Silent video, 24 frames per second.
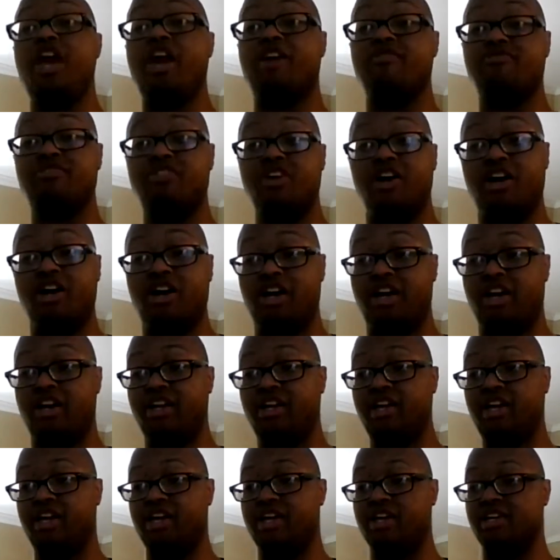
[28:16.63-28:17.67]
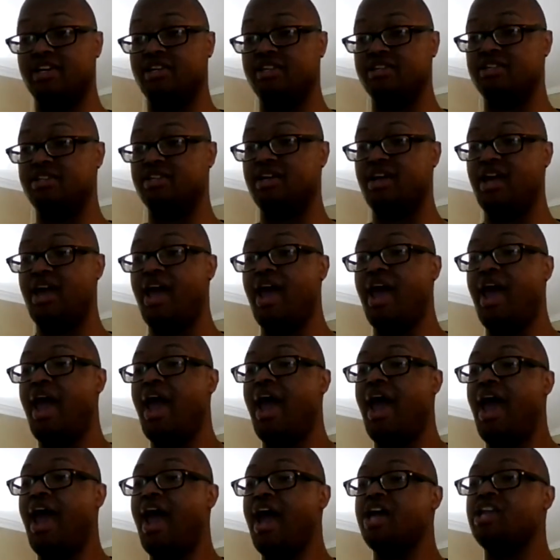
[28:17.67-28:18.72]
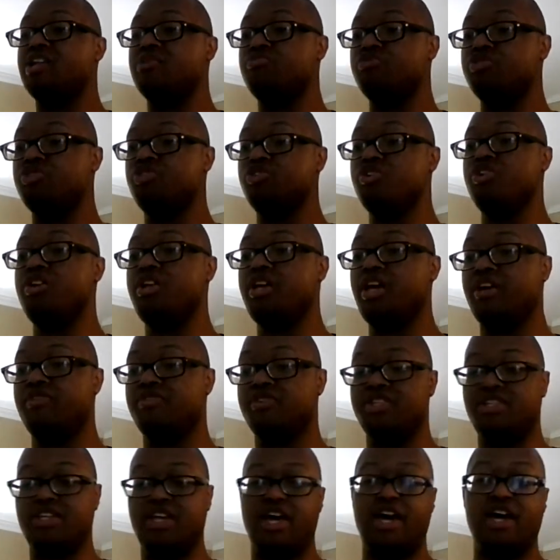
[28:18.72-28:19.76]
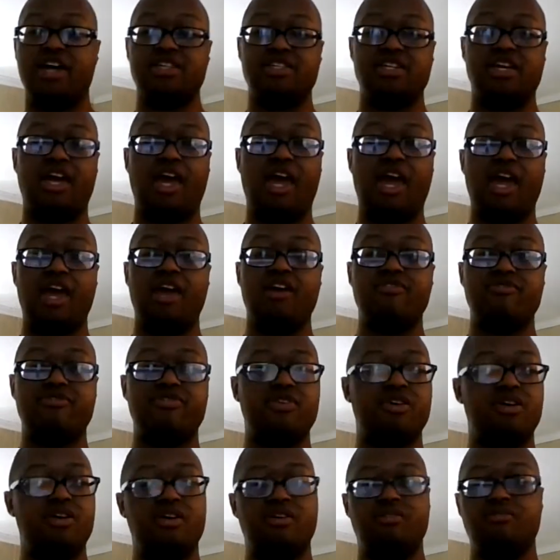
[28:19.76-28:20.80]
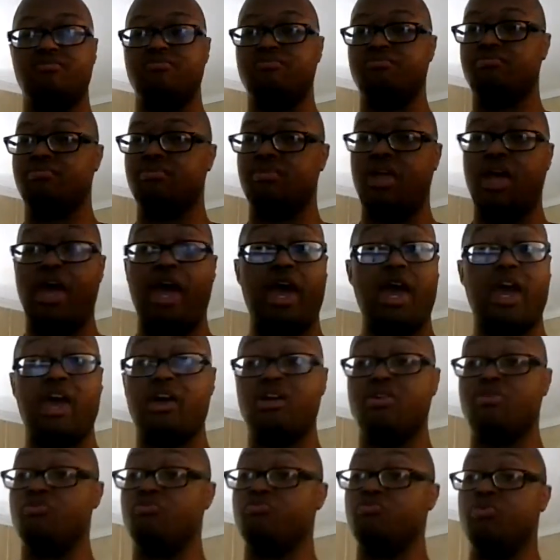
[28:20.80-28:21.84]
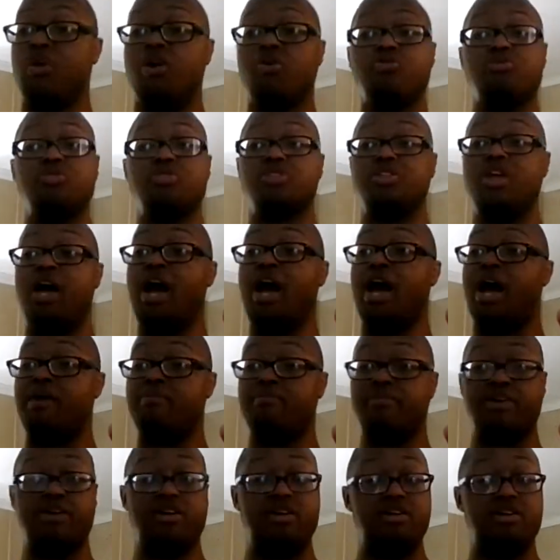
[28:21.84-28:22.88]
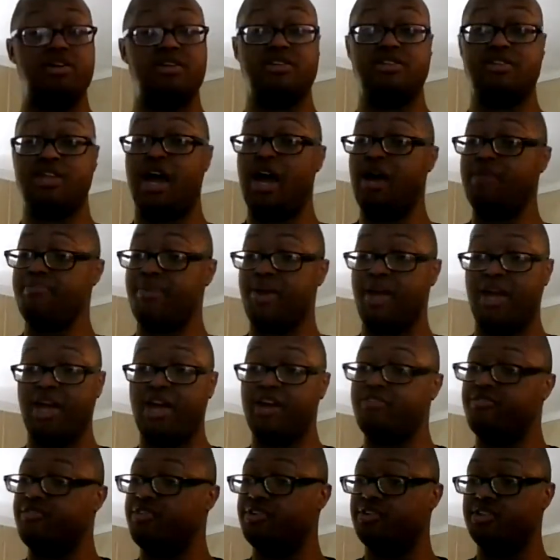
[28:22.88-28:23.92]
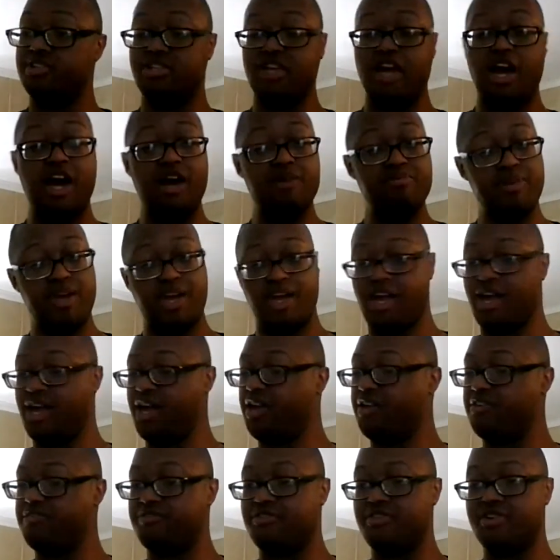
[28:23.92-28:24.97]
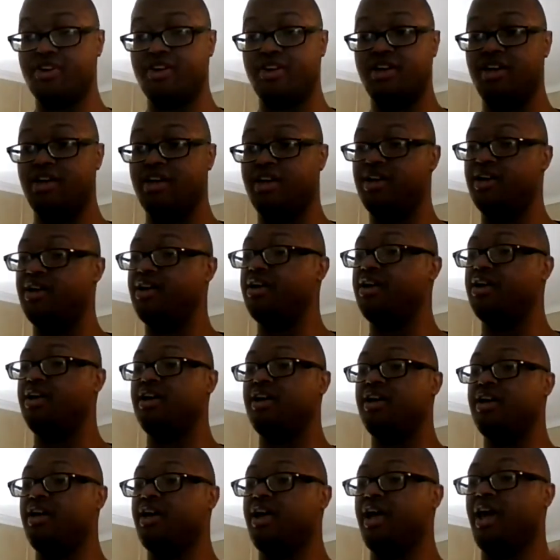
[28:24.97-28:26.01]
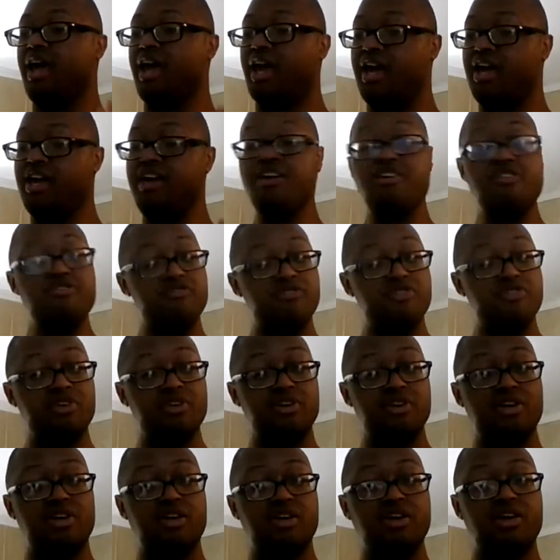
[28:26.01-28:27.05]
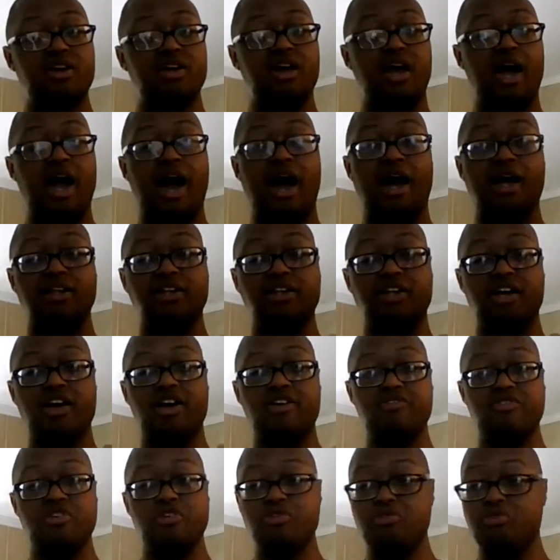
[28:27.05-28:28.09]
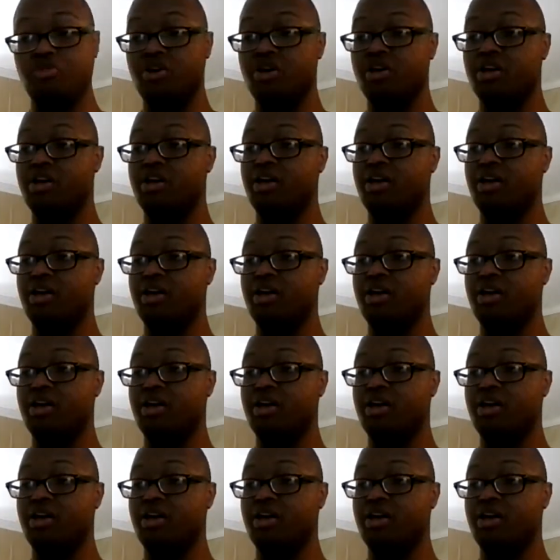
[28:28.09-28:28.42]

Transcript: have done is Adam should have said to Eve, Hey, whoa, stop. Stop, Eve. Stop, Eve. Eve, I love you.